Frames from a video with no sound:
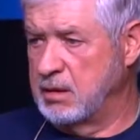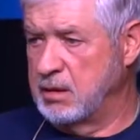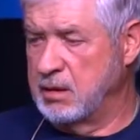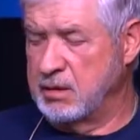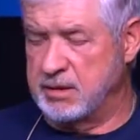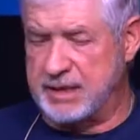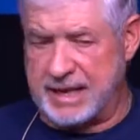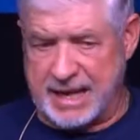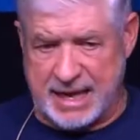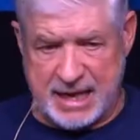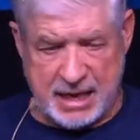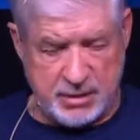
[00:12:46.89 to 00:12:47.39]

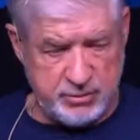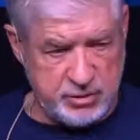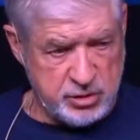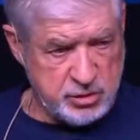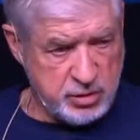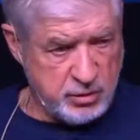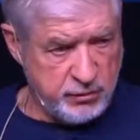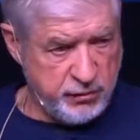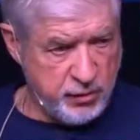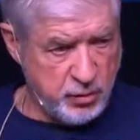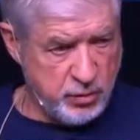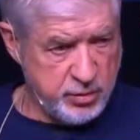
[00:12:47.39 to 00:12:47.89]
Time is
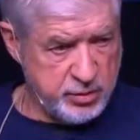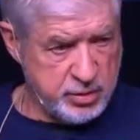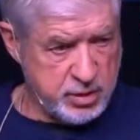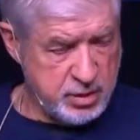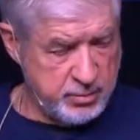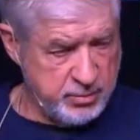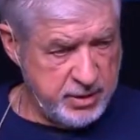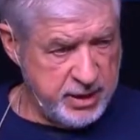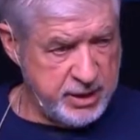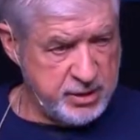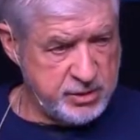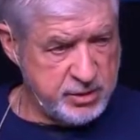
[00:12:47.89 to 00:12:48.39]
the fourth
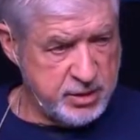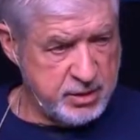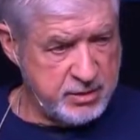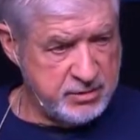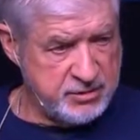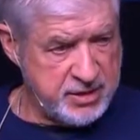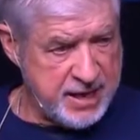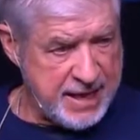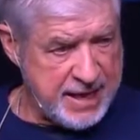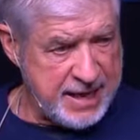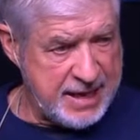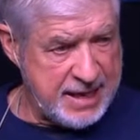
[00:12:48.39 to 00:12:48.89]
dimension.
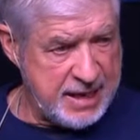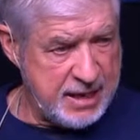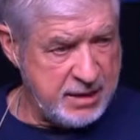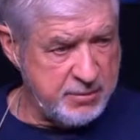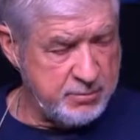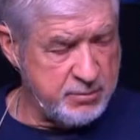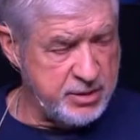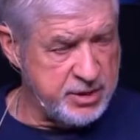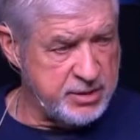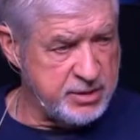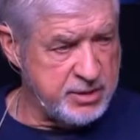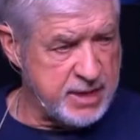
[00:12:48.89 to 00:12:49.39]
Time
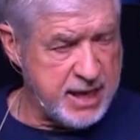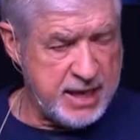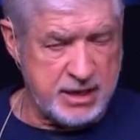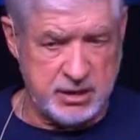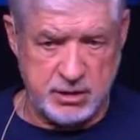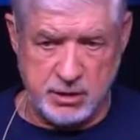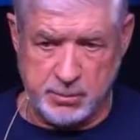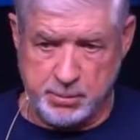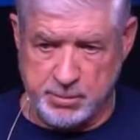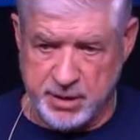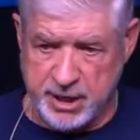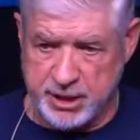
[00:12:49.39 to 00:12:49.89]
is that
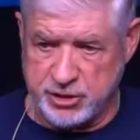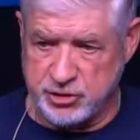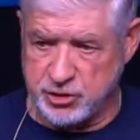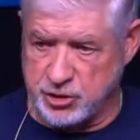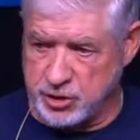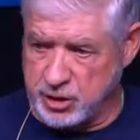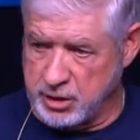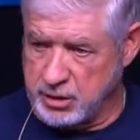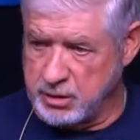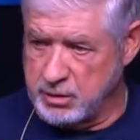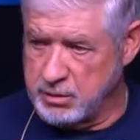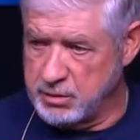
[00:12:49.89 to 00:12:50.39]

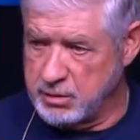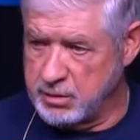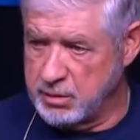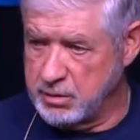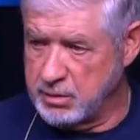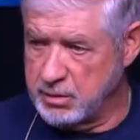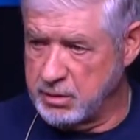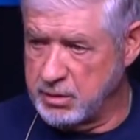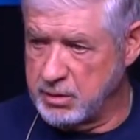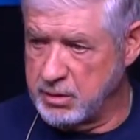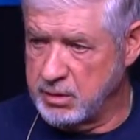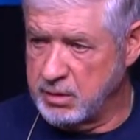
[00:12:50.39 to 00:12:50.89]
dimension
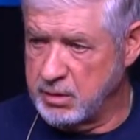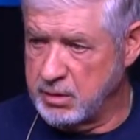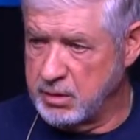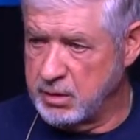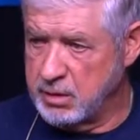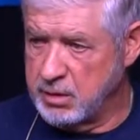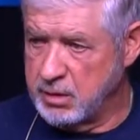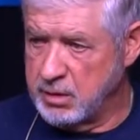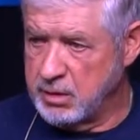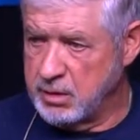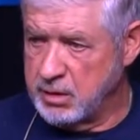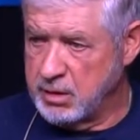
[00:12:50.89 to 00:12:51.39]

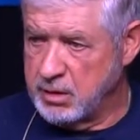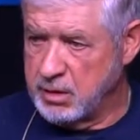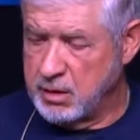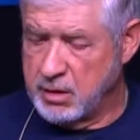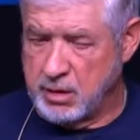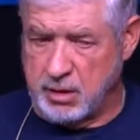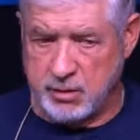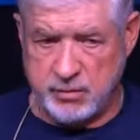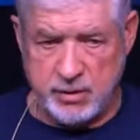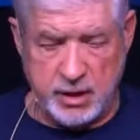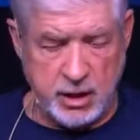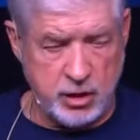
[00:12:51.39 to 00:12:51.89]

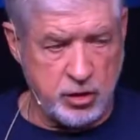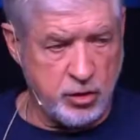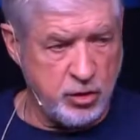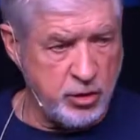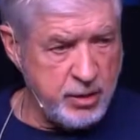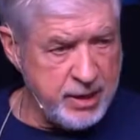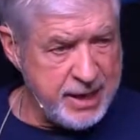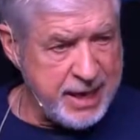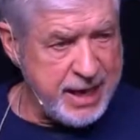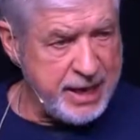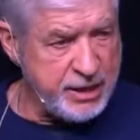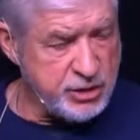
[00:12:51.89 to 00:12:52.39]
that
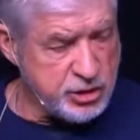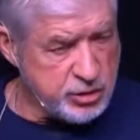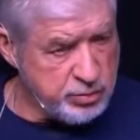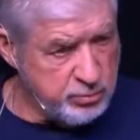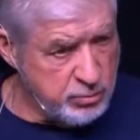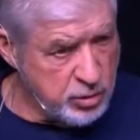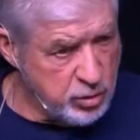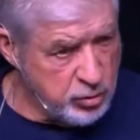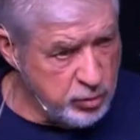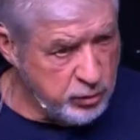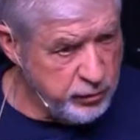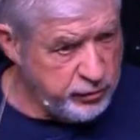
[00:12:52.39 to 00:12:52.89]
creates
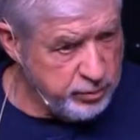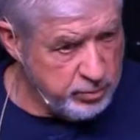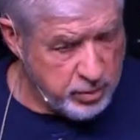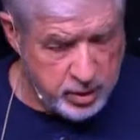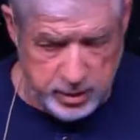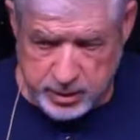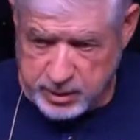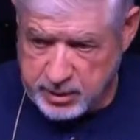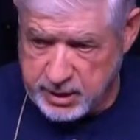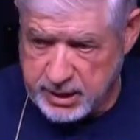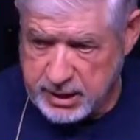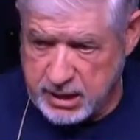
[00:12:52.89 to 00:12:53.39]
movement,
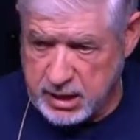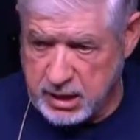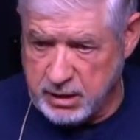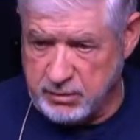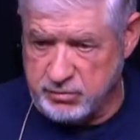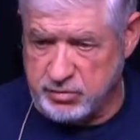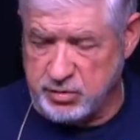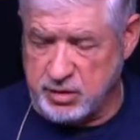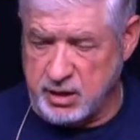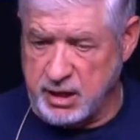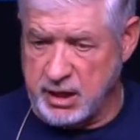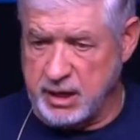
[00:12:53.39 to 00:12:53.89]
it
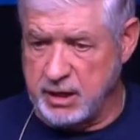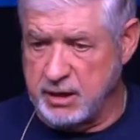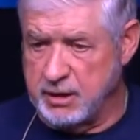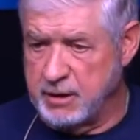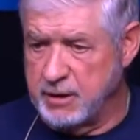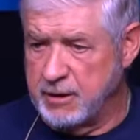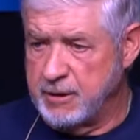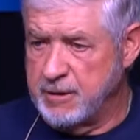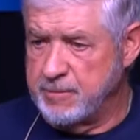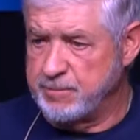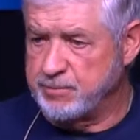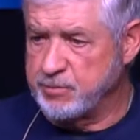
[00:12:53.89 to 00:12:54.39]
gives the
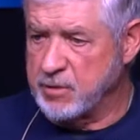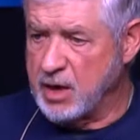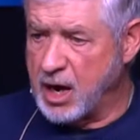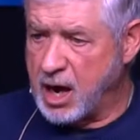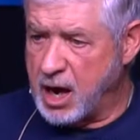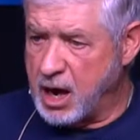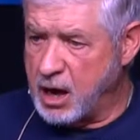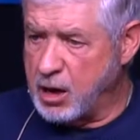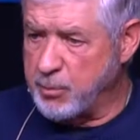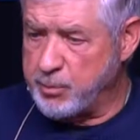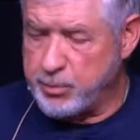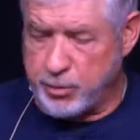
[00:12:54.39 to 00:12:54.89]

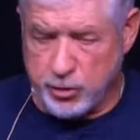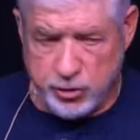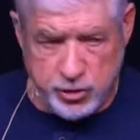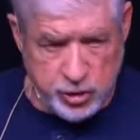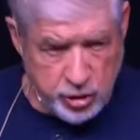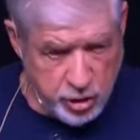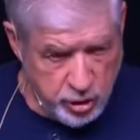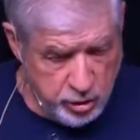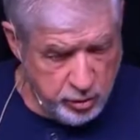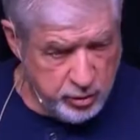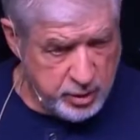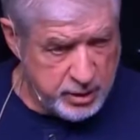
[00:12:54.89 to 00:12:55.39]

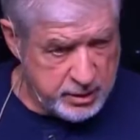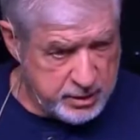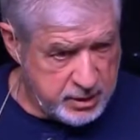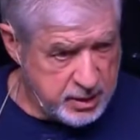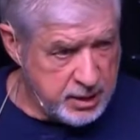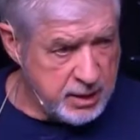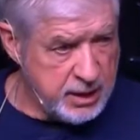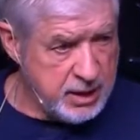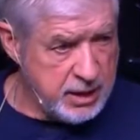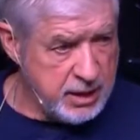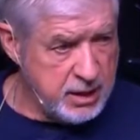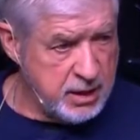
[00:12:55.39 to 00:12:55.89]

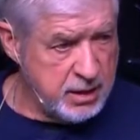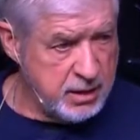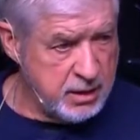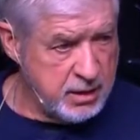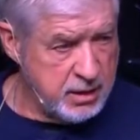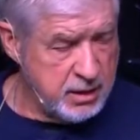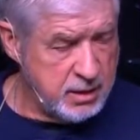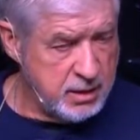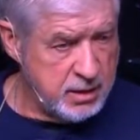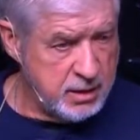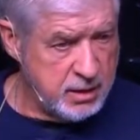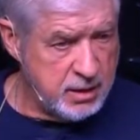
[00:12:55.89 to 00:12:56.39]
opportunity
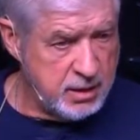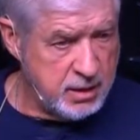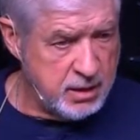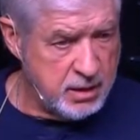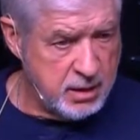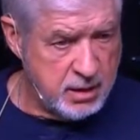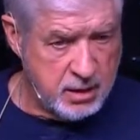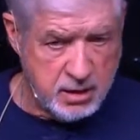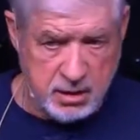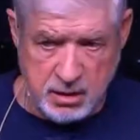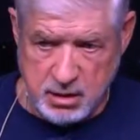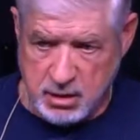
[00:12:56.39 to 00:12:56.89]

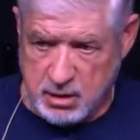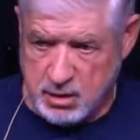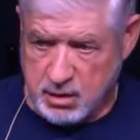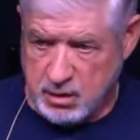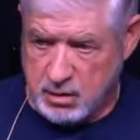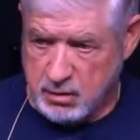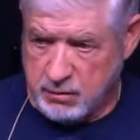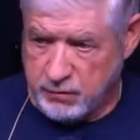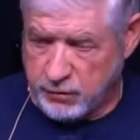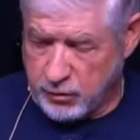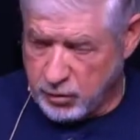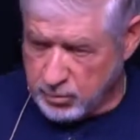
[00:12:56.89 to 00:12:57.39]

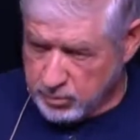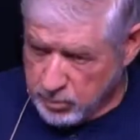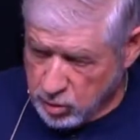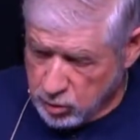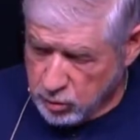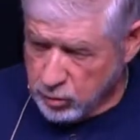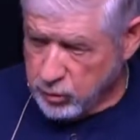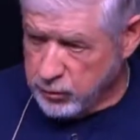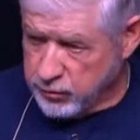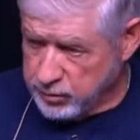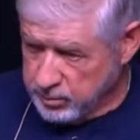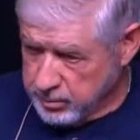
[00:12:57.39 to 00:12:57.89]
for
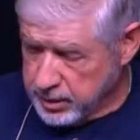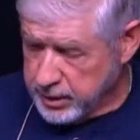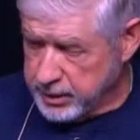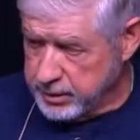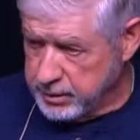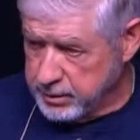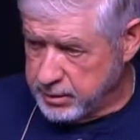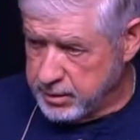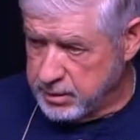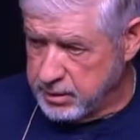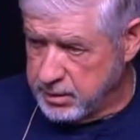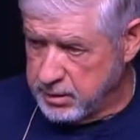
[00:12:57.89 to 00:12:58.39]
movement.
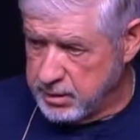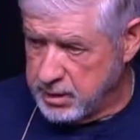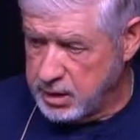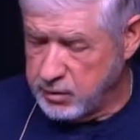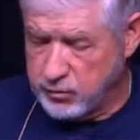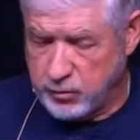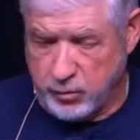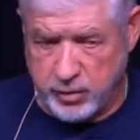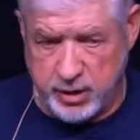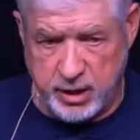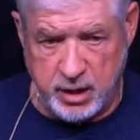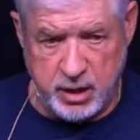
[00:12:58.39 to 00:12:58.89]
If
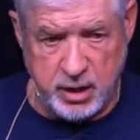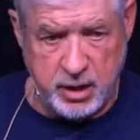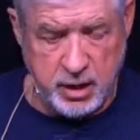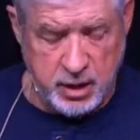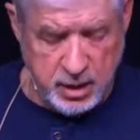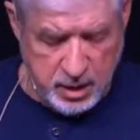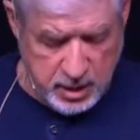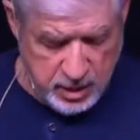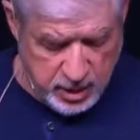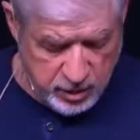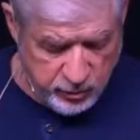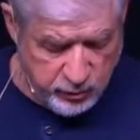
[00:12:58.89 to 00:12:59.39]
we,
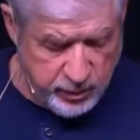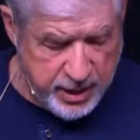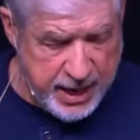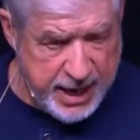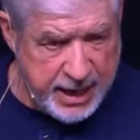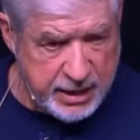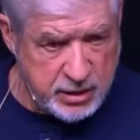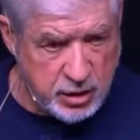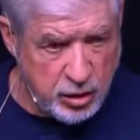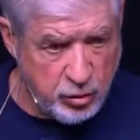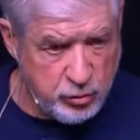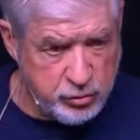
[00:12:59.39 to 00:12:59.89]
if we
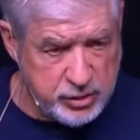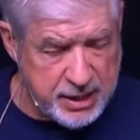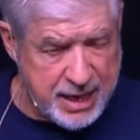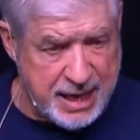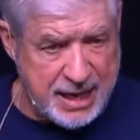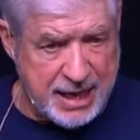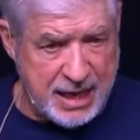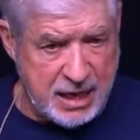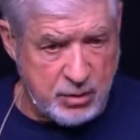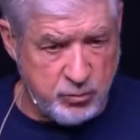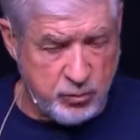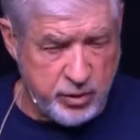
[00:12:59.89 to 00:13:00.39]
had no
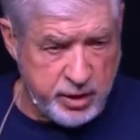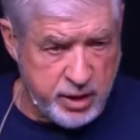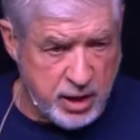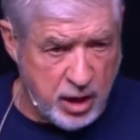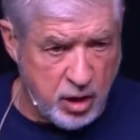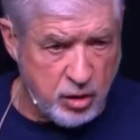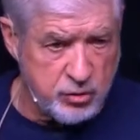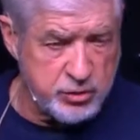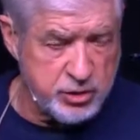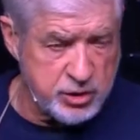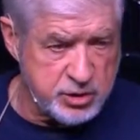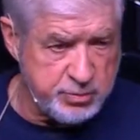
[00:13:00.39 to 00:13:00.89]
time, we'd
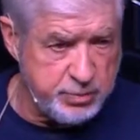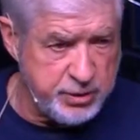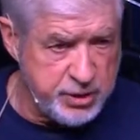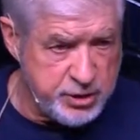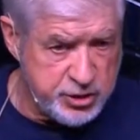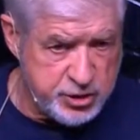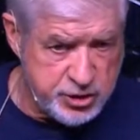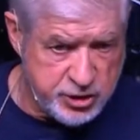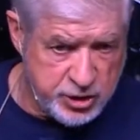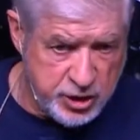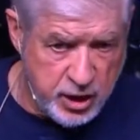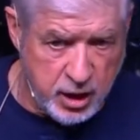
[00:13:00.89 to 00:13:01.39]
all just be
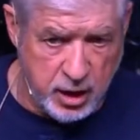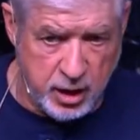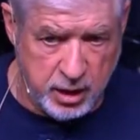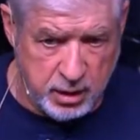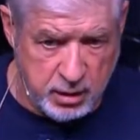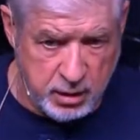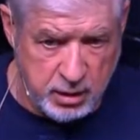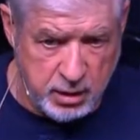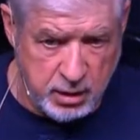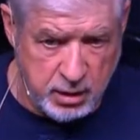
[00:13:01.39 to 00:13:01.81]
stuck